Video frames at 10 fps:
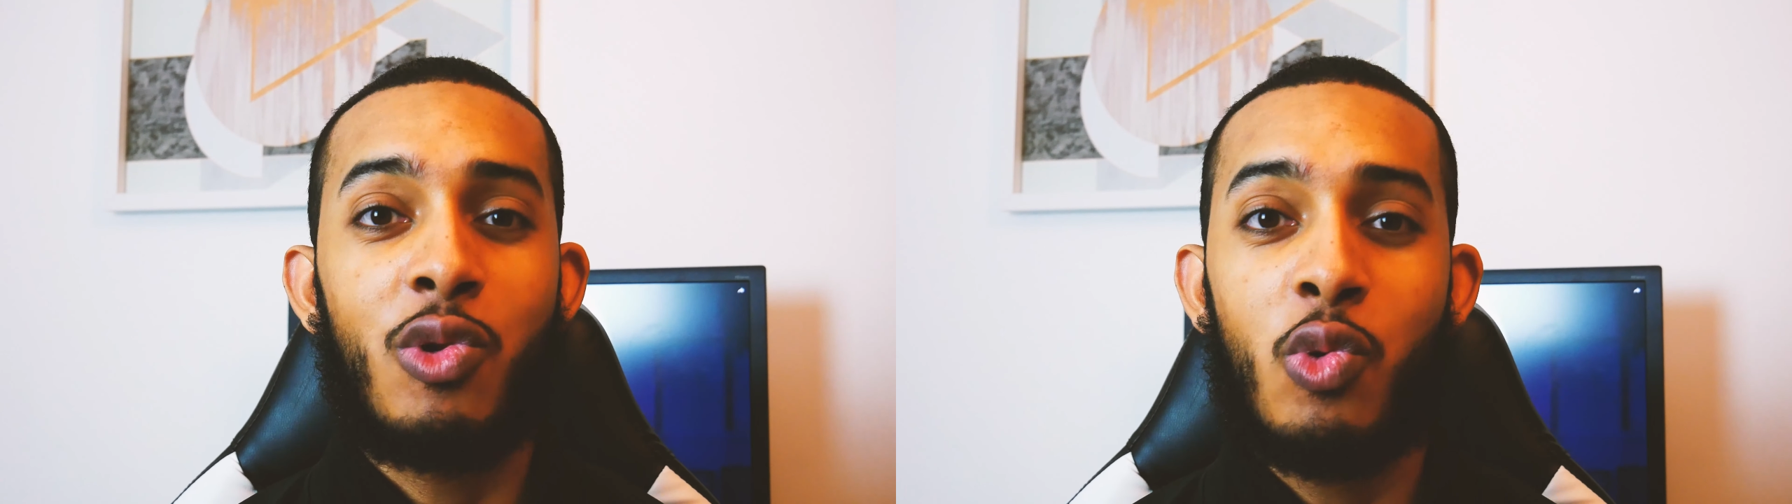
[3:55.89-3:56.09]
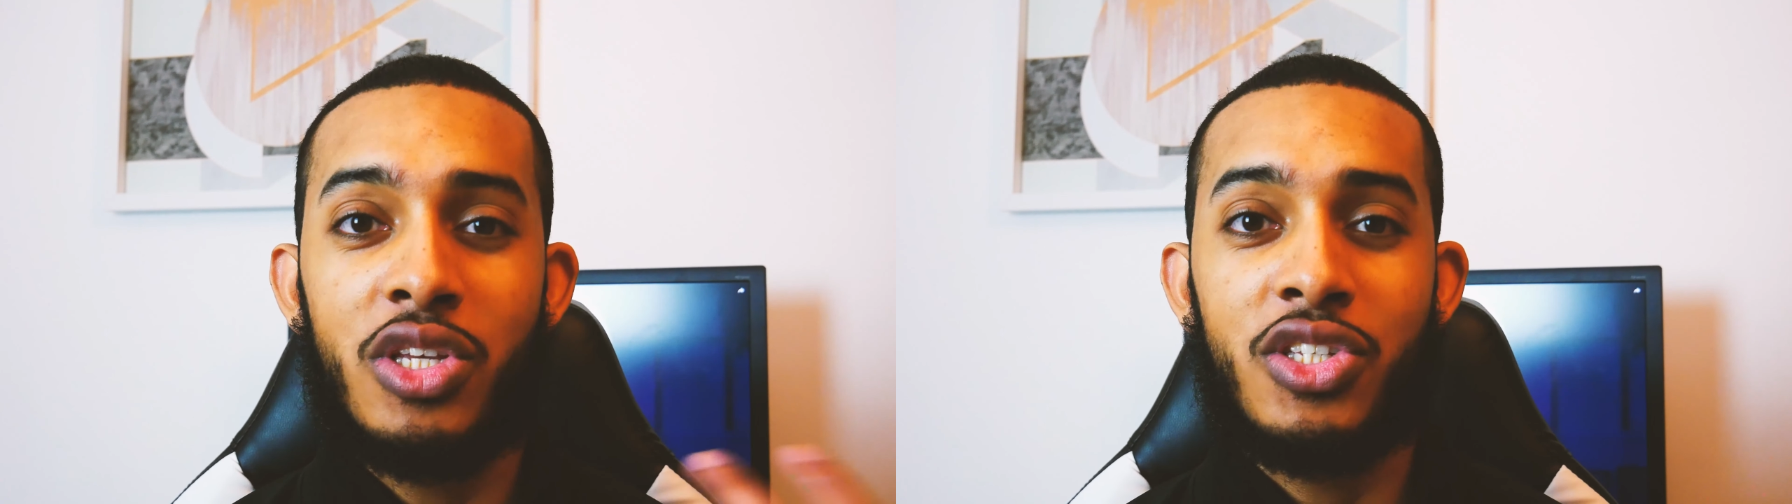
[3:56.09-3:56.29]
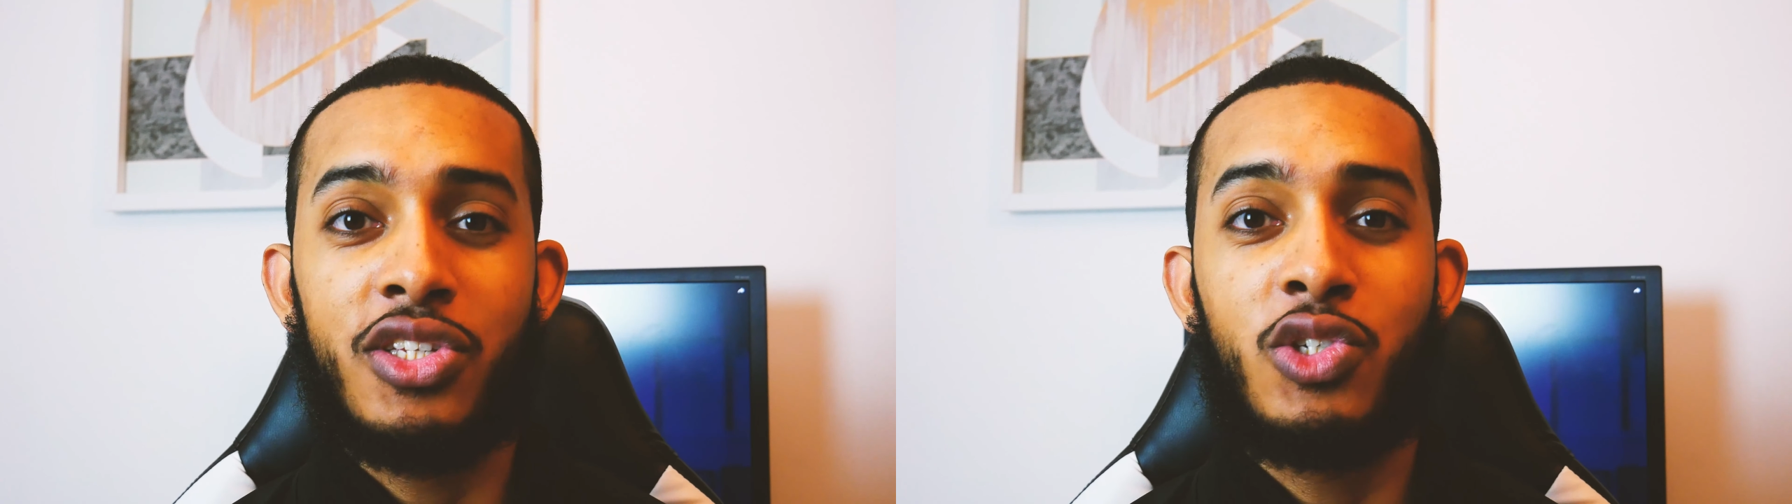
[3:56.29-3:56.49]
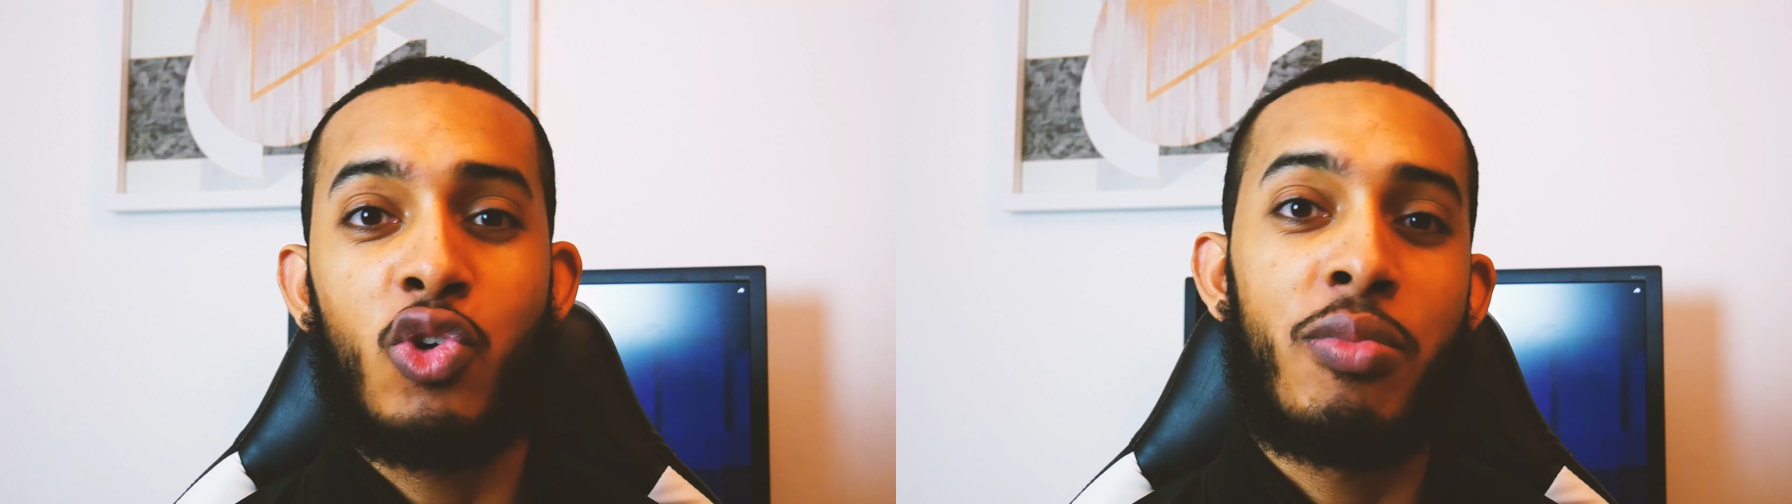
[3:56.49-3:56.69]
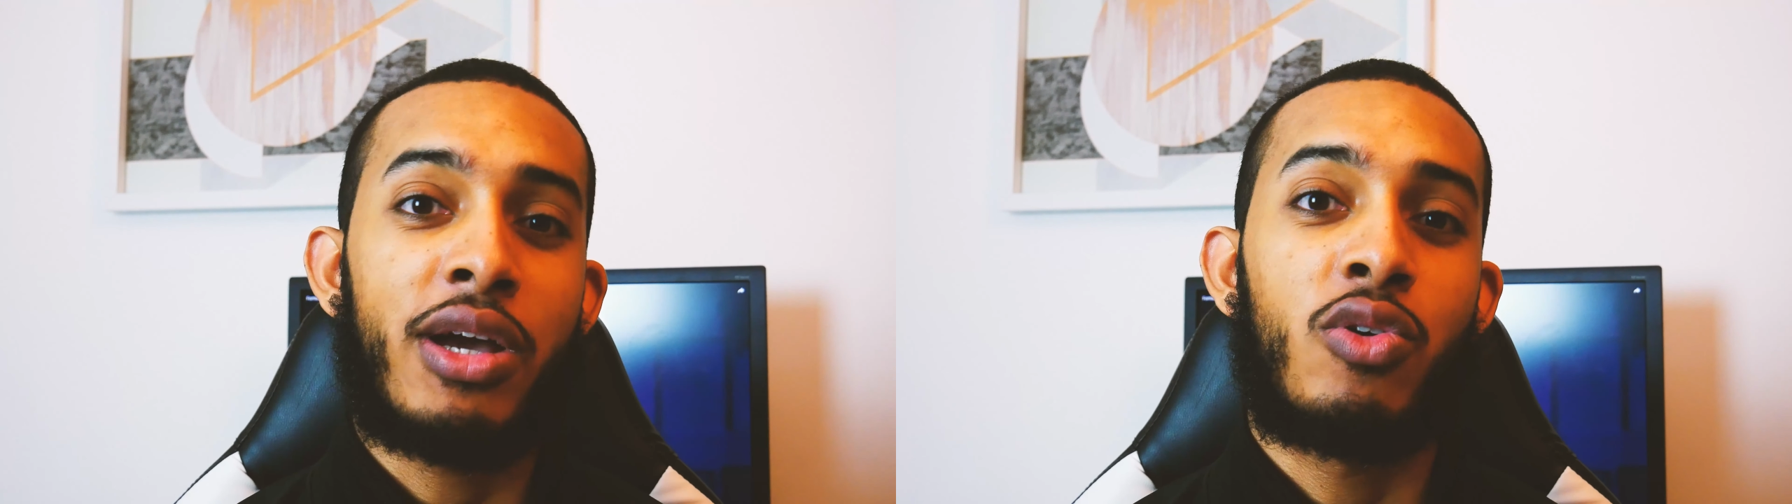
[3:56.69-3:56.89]
always
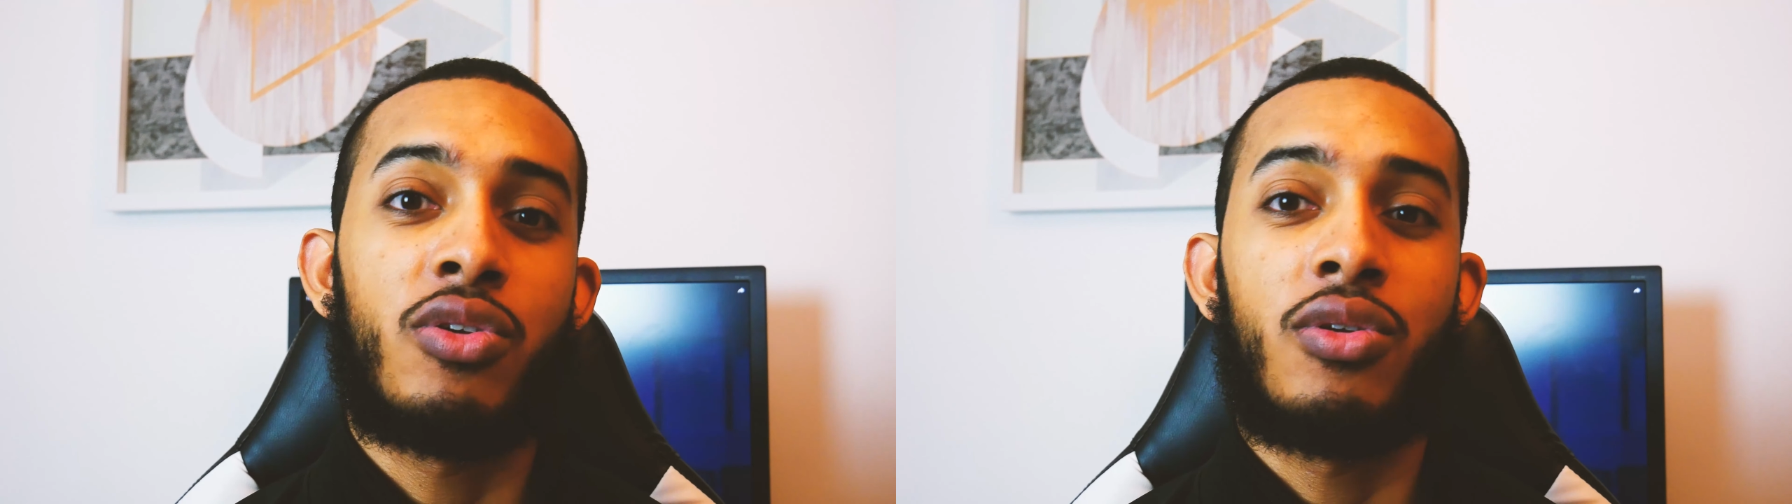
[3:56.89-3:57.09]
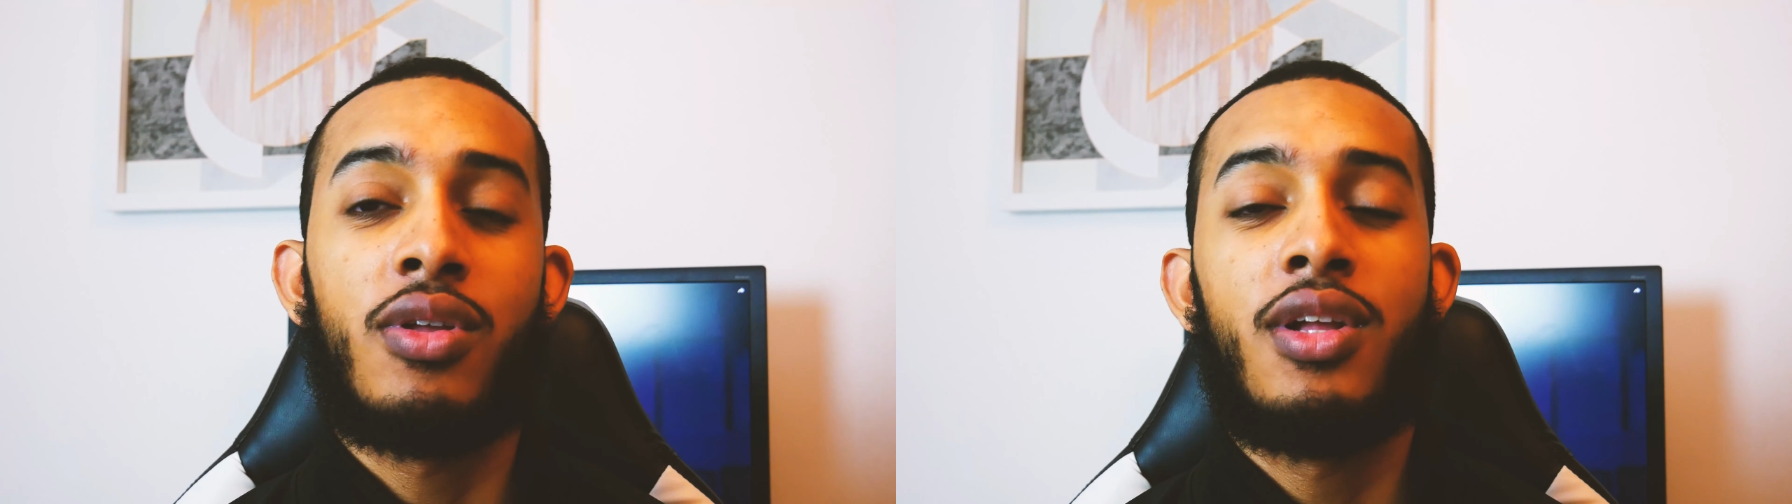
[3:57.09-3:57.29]
draw back on.